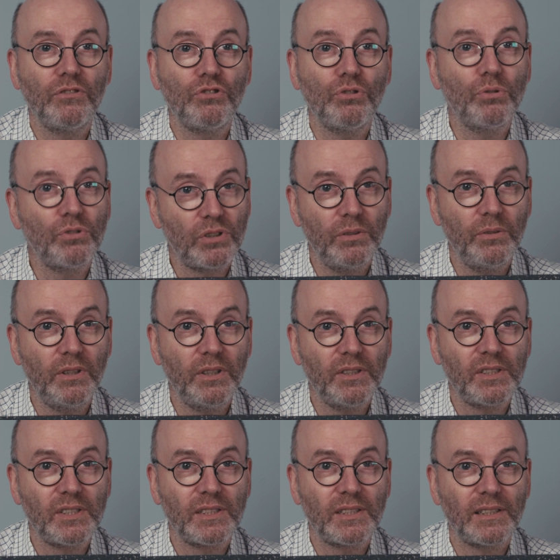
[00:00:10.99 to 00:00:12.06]
George
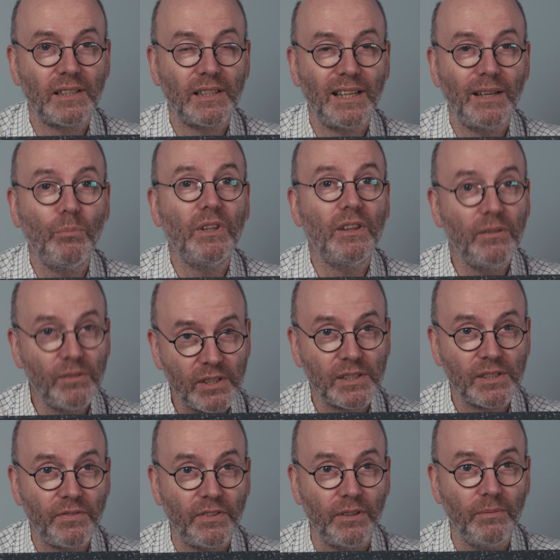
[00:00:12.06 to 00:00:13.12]
Lucas and with
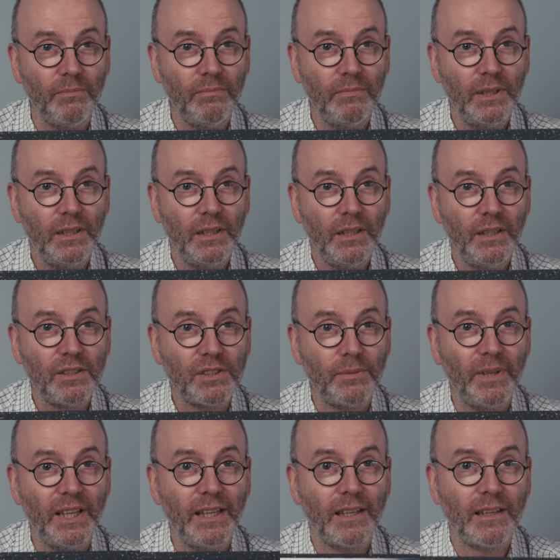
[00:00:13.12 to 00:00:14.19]
Lucasfilm to
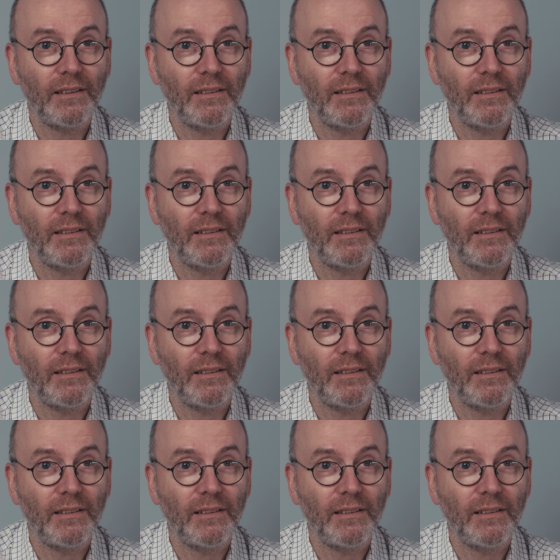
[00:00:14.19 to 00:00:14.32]
make